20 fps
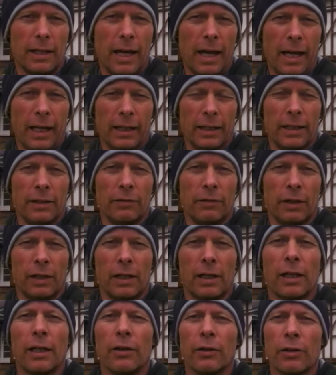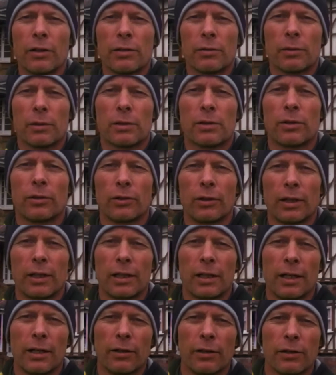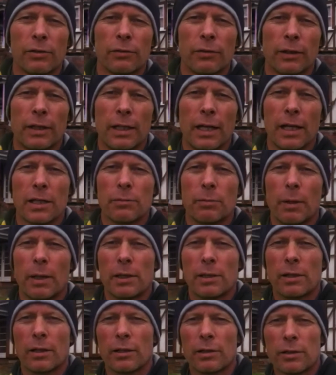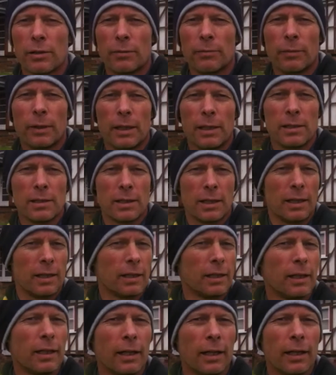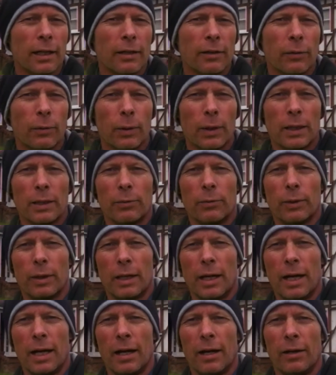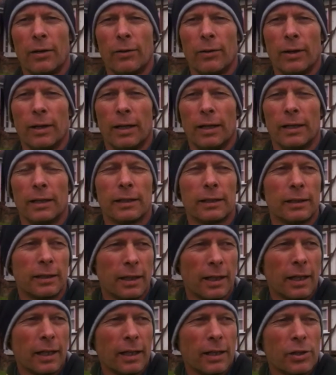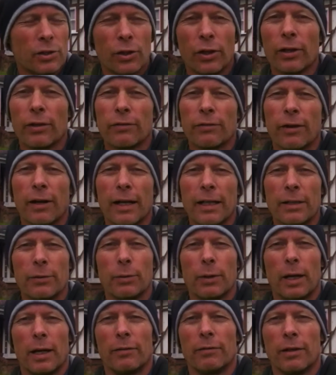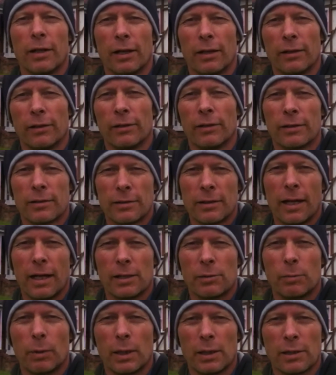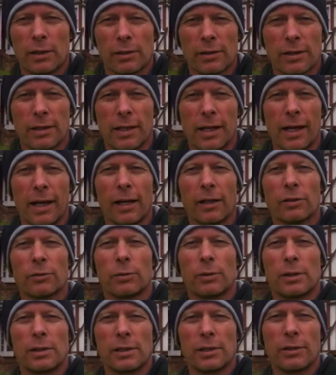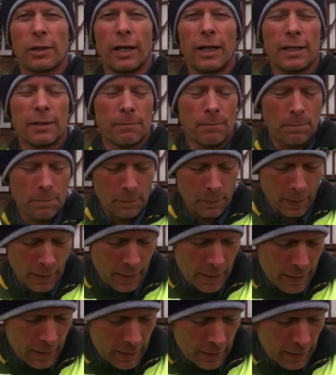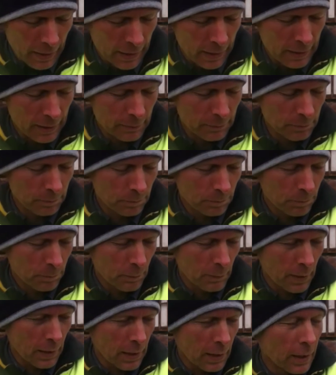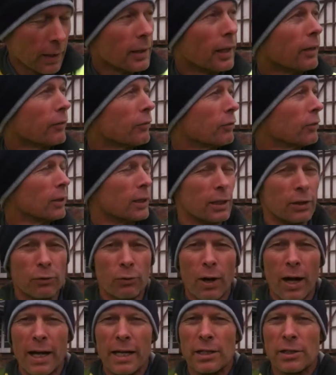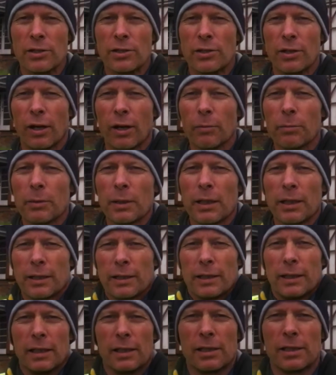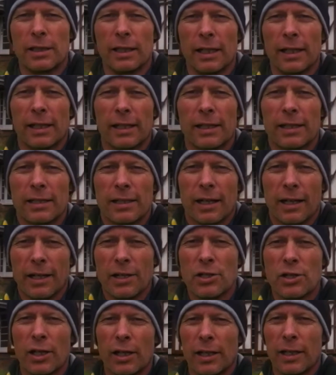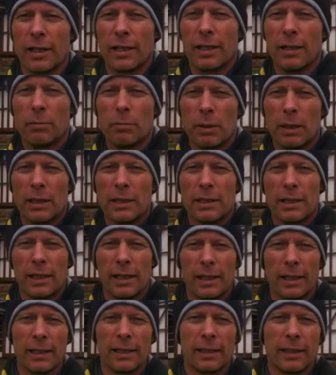and give a clearance, what's called a clearance for the asbestos. It means that we, we're now uh, certified that we have no asbestos in the house, which is great. Um, thankfully the rain stopped. It's, uh, it's kind of chilly here, but, uh,